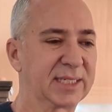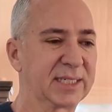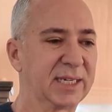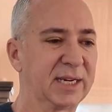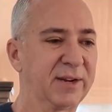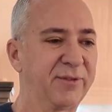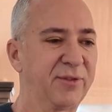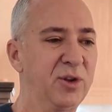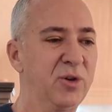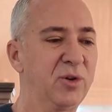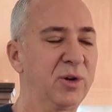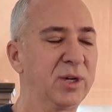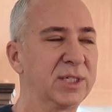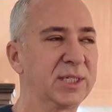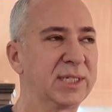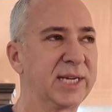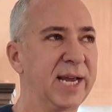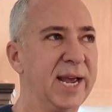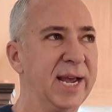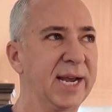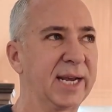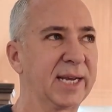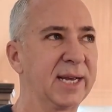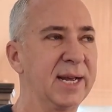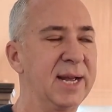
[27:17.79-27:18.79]
That if you can
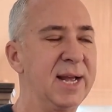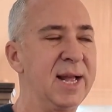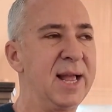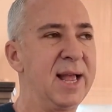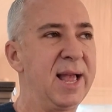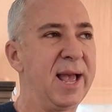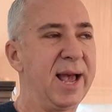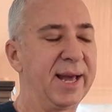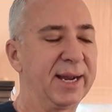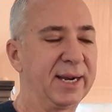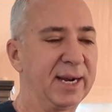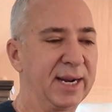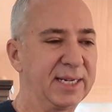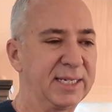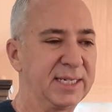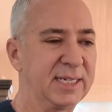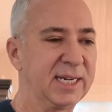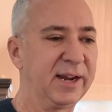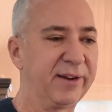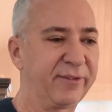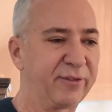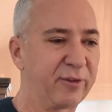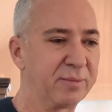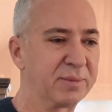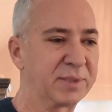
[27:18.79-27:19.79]
take an
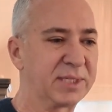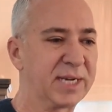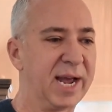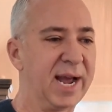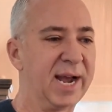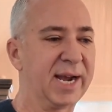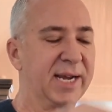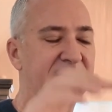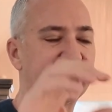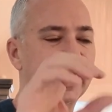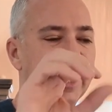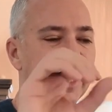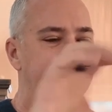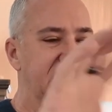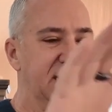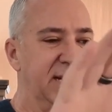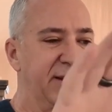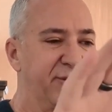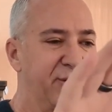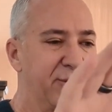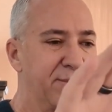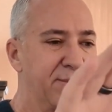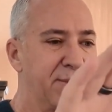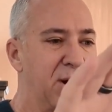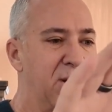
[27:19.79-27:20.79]
idea from tech, an idea
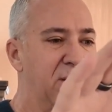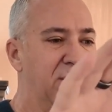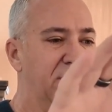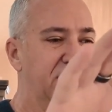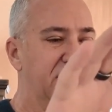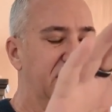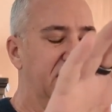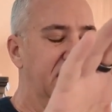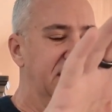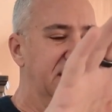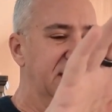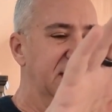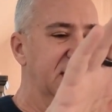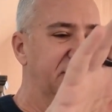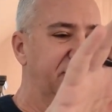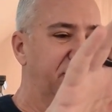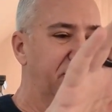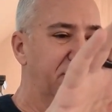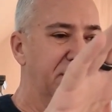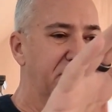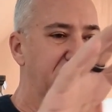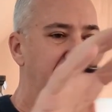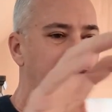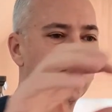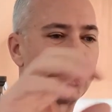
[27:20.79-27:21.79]
from marketing, ideas
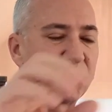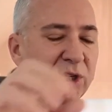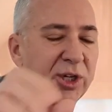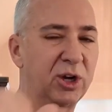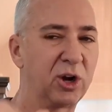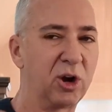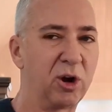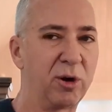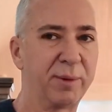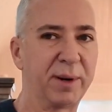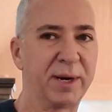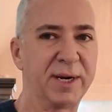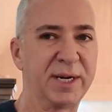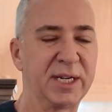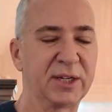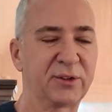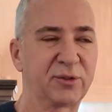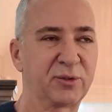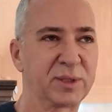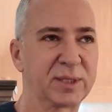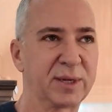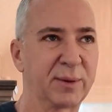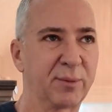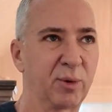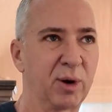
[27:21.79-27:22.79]
from a nursing home, ideas
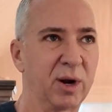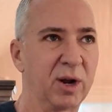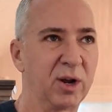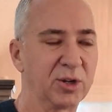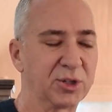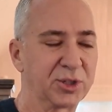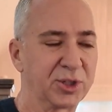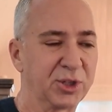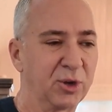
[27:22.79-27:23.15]
from somewhere else,